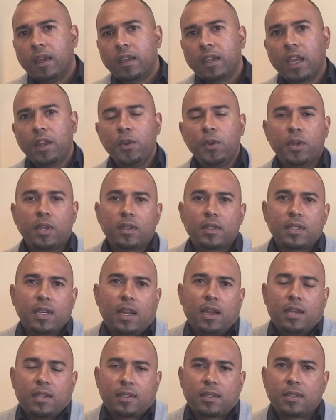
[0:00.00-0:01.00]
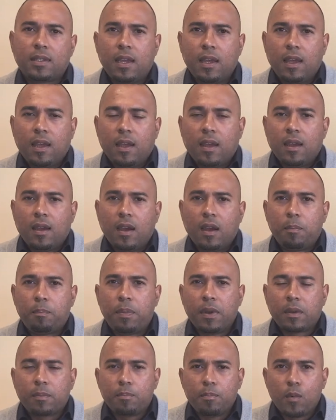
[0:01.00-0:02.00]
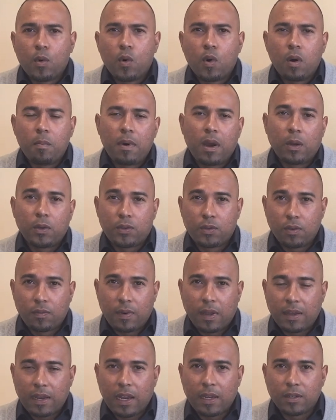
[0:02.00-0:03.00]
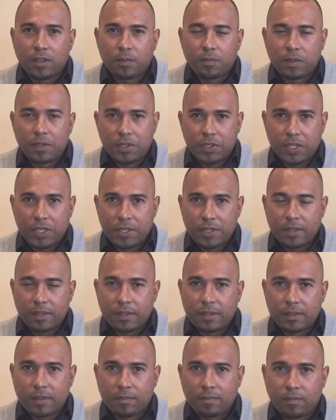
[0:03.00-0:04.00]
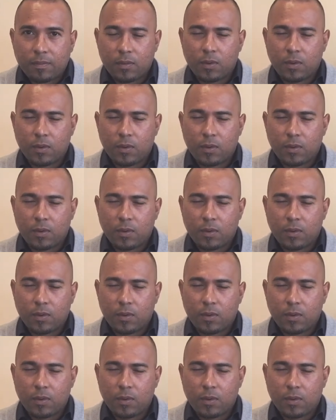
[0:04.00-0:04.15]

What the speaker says: Can you tell us a bit more about your financial projections?